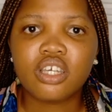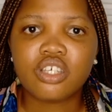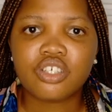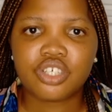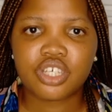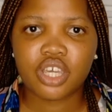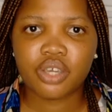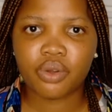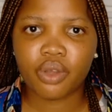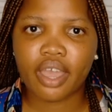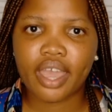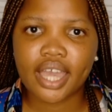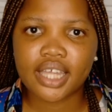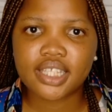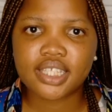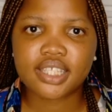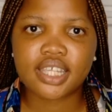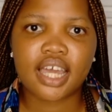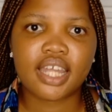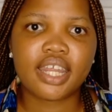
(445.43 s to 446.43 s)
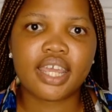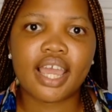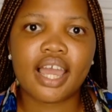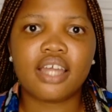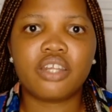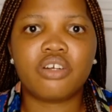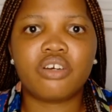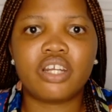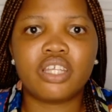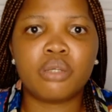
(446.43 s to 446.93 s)
Sure, you get it. And the guy
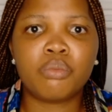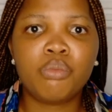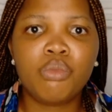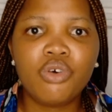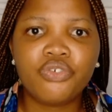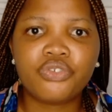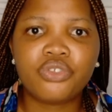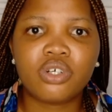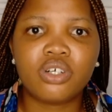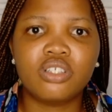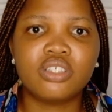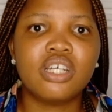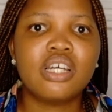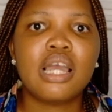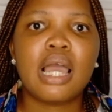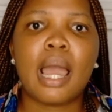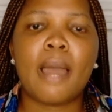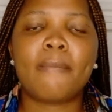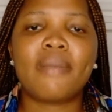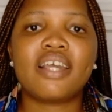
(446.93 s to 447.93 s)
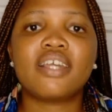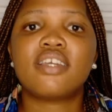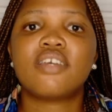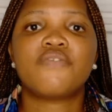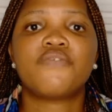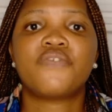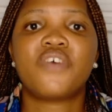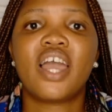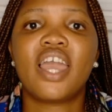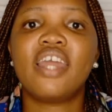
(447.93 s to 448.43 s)
had already moved on. I'm like,
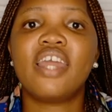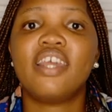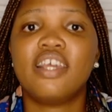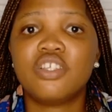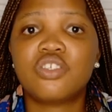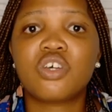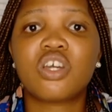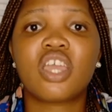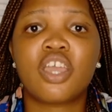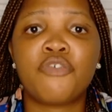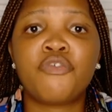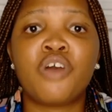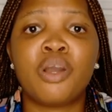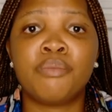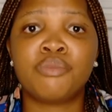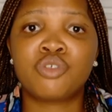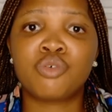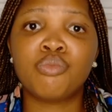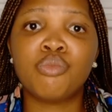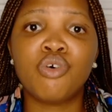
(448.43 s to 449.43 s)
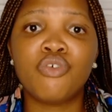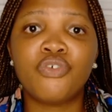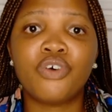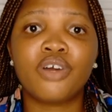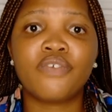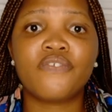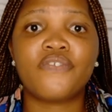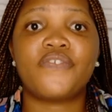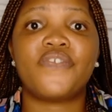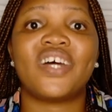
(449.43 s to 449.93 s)
fine, it's okay for him to move
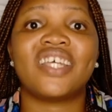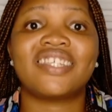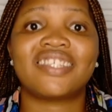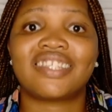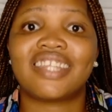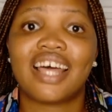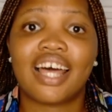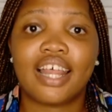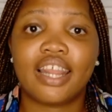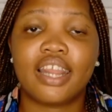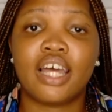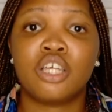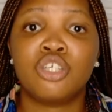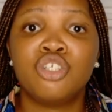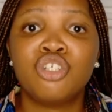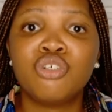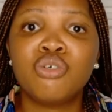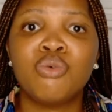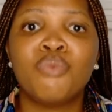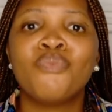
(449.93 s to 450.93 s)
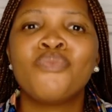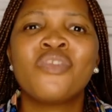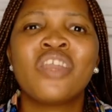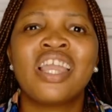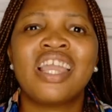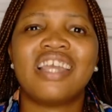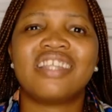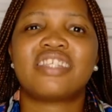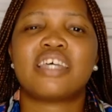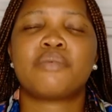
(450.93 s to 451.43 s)
on faster than you.
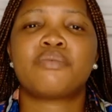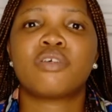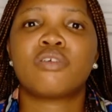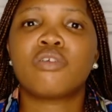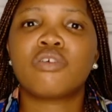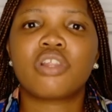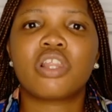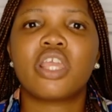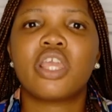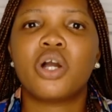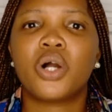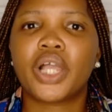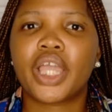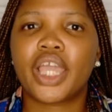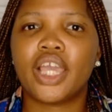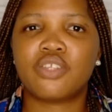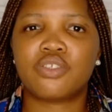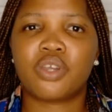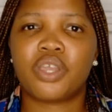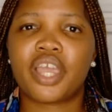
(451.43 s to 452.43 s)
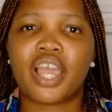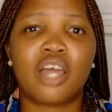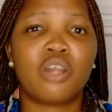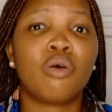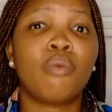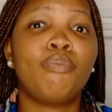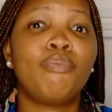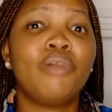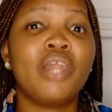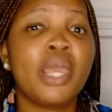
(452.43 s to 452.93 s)
It's absolutely okay. So you
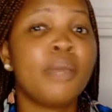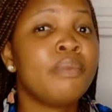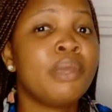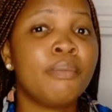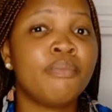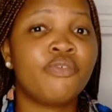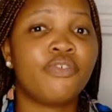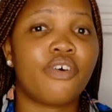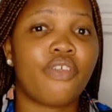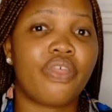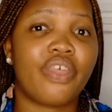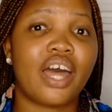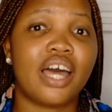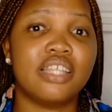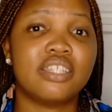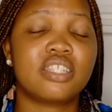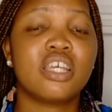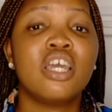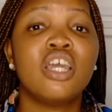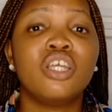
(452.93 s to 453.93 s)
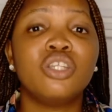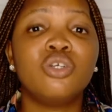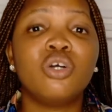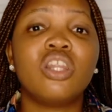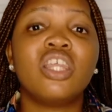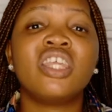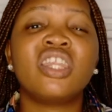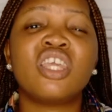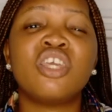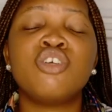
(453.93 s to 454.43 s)
cannot blame him for that. The
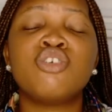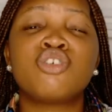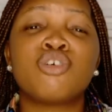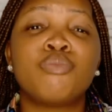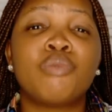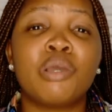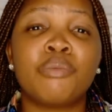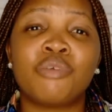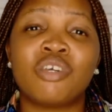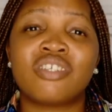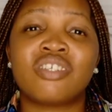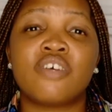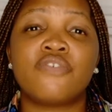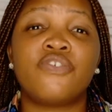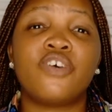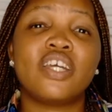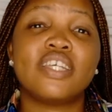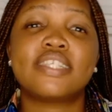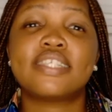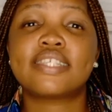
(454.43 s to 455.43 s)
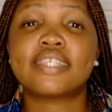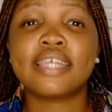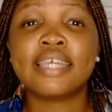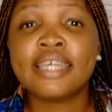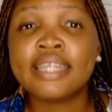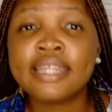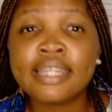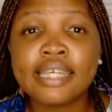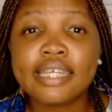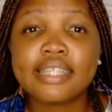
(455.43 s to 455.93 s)
only thing you should blame yourself for is
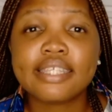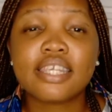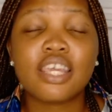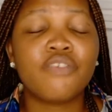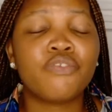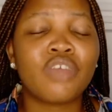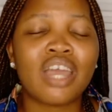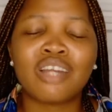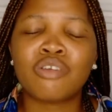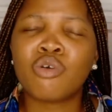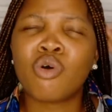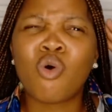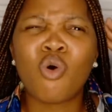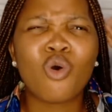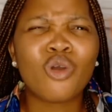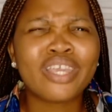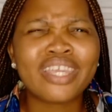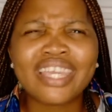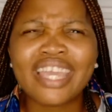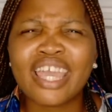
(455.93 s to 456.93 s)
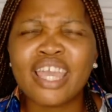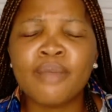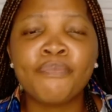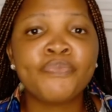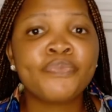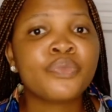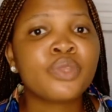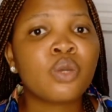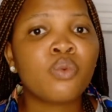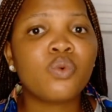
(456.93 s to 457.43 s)
seeing it. If you are not okay
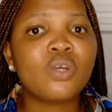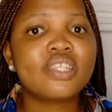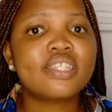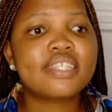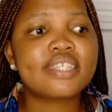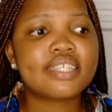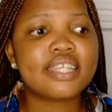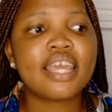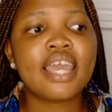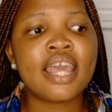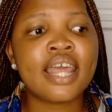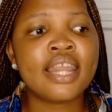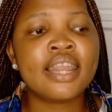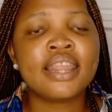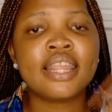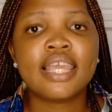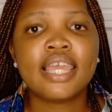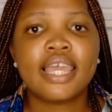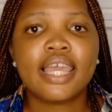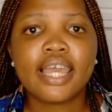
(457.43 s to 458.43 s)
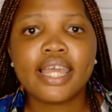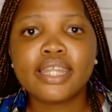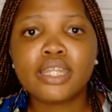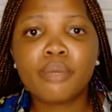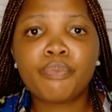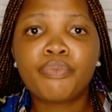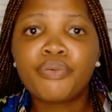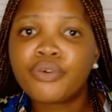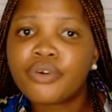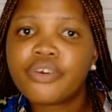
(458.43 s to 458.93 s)
with seeing the
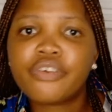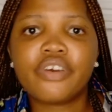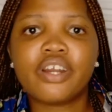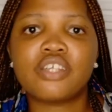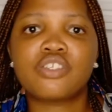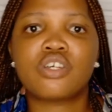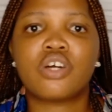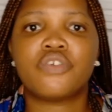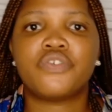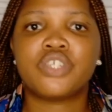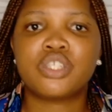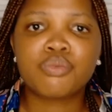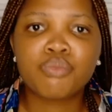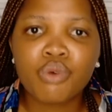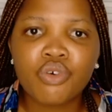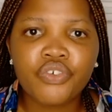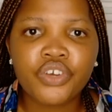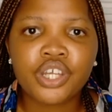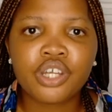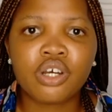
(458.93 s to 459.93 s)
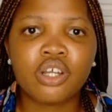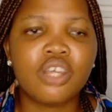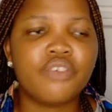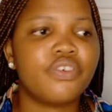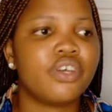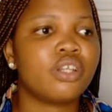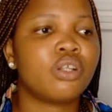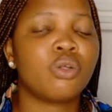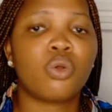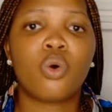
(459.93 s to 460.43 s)
progress of his moving on, if
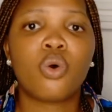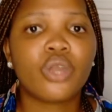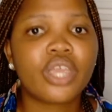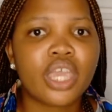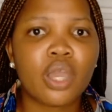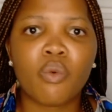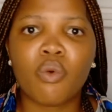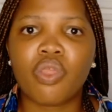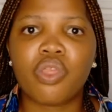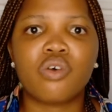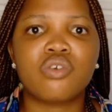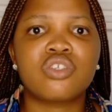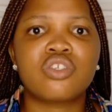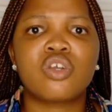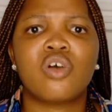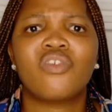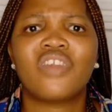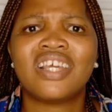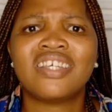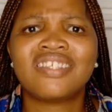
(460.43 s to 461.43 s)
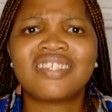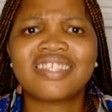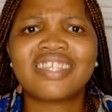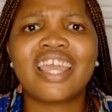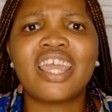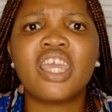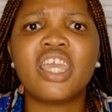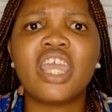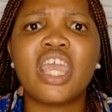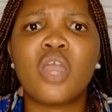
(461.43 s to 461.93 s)
you're not okay with those stuff, then
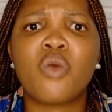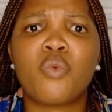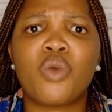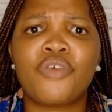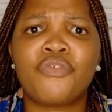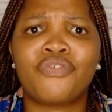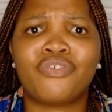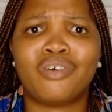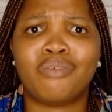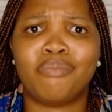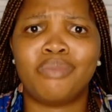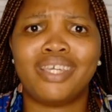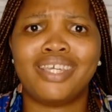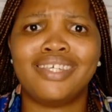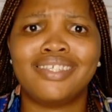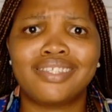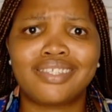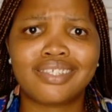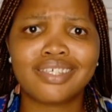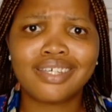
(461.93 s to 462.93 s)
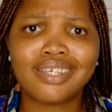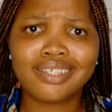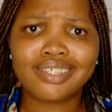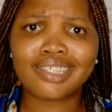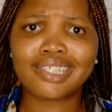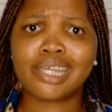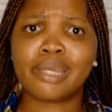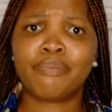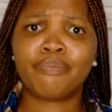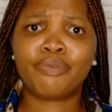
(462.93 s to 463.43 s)
stay away from it.
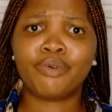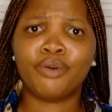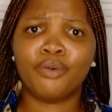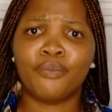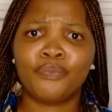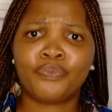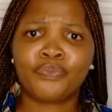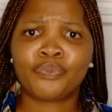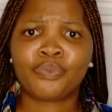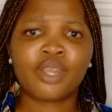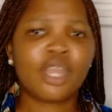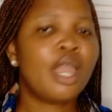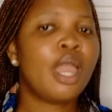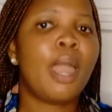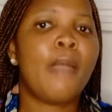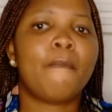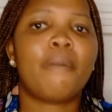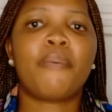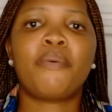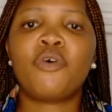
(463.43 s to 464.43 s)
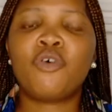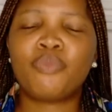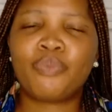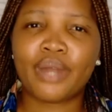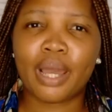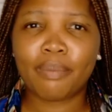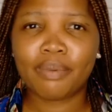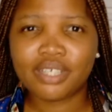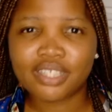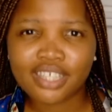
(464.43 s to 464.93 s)
Simple. People will
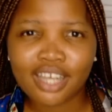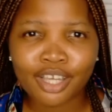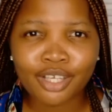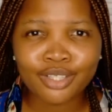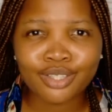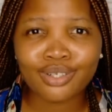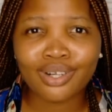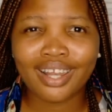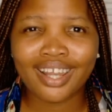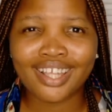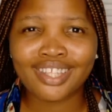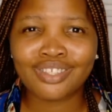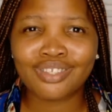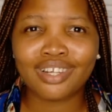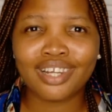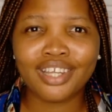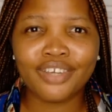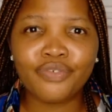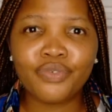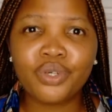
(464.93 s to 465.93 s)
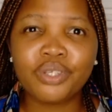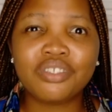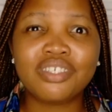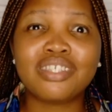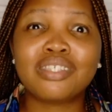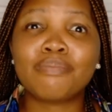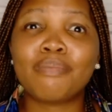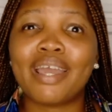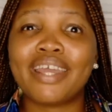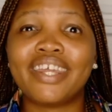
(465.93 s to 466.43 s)
probably tell you to learn to live with
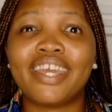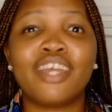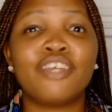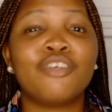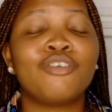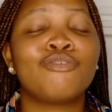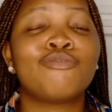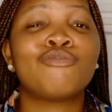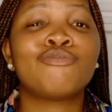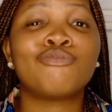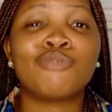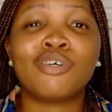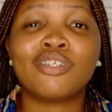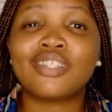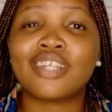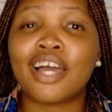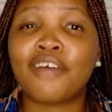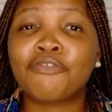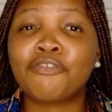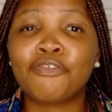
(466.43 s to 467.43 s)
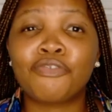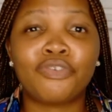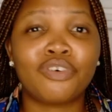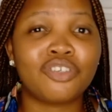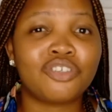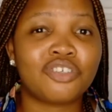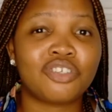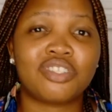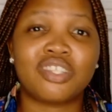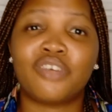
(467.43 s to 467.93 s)
it. My dear, you do not have to
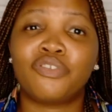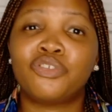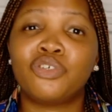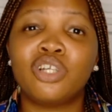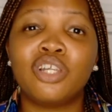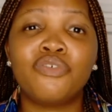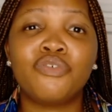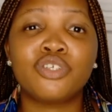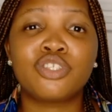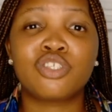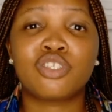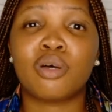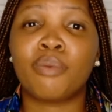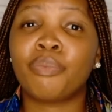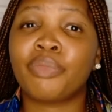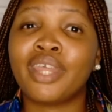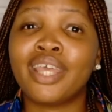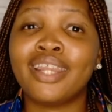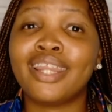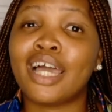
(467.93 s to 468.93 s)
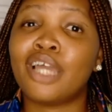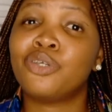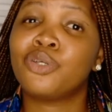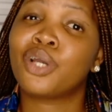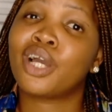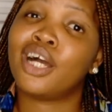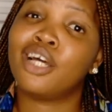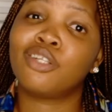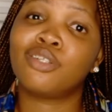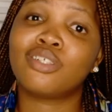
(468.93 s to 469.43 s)
force yourself to live with something that you
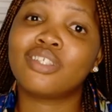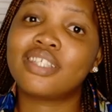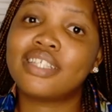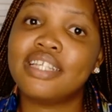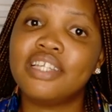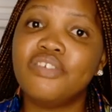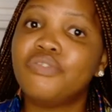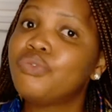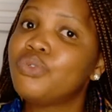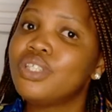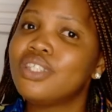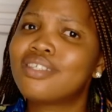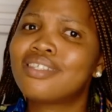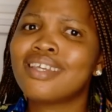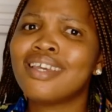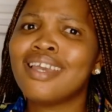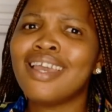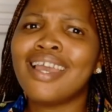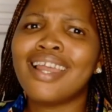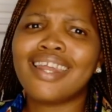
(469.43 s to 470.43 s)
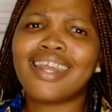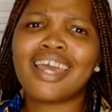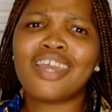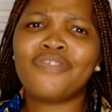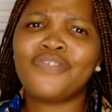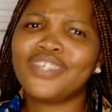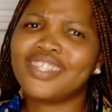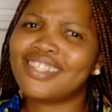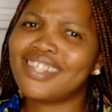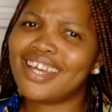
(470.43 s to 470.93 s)
cannot live with.
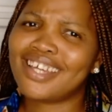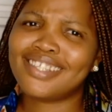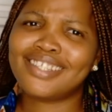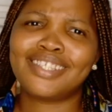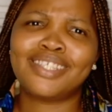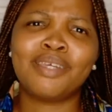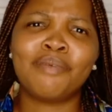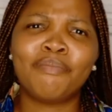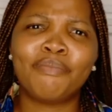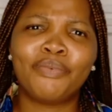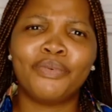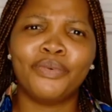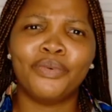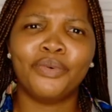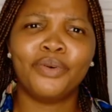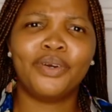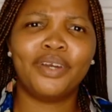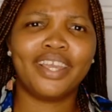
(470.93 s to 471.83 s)
Life is that simple.